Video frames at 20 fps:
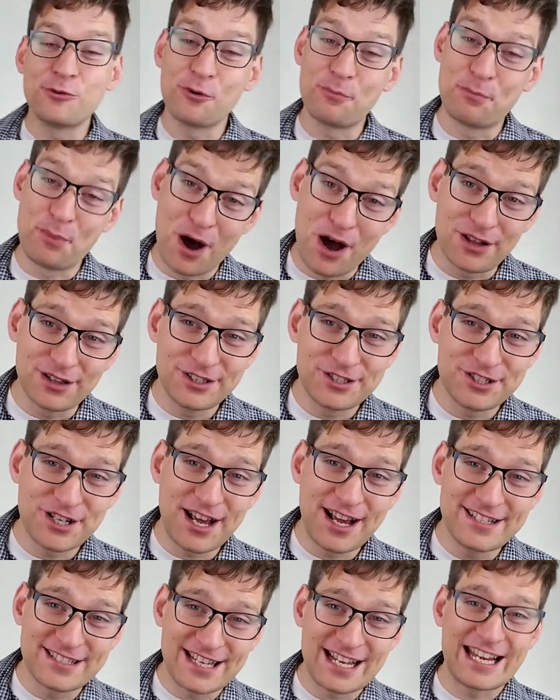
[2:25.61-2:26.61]

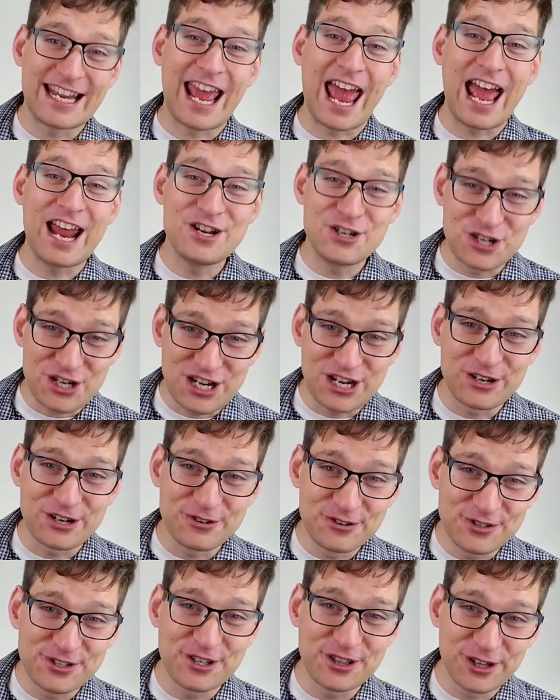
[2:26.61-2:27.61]
apologize to any
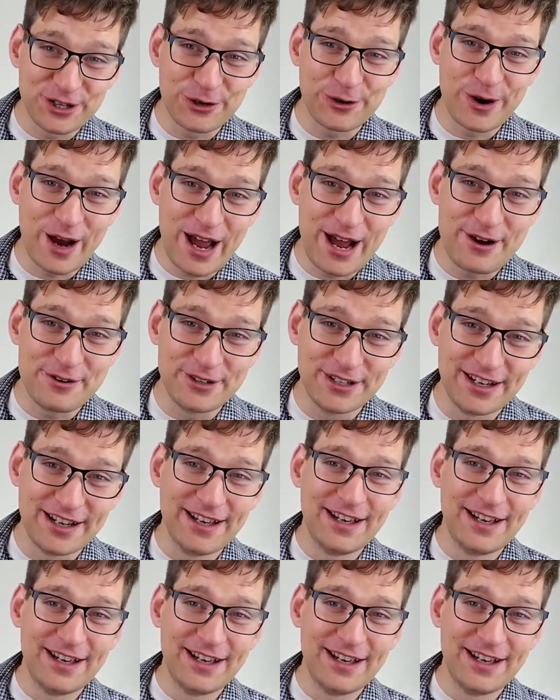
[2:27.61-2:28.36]
engineers in the crowd.